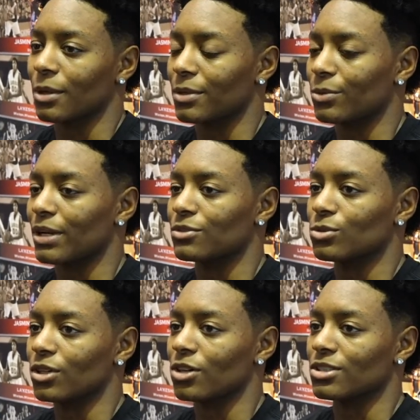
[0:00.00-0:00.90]
I mean, we have
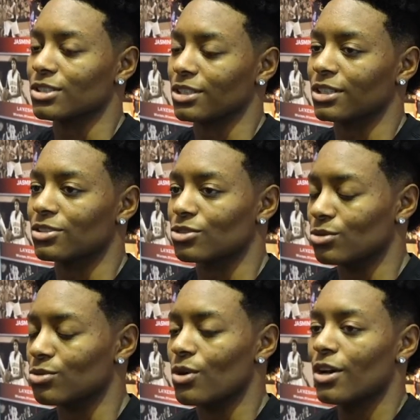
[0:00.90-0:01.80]
two losses against
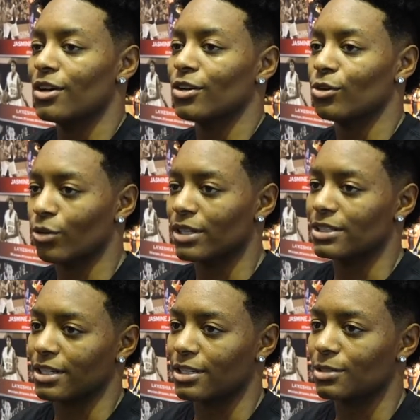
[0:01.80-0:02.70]
two great
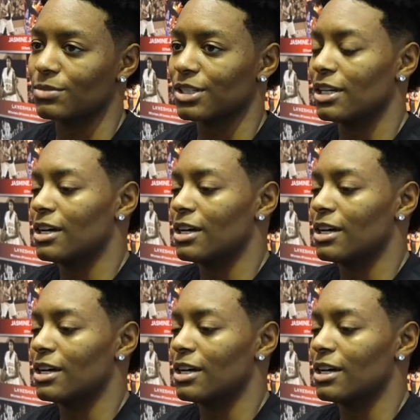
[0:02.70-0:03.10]
teams.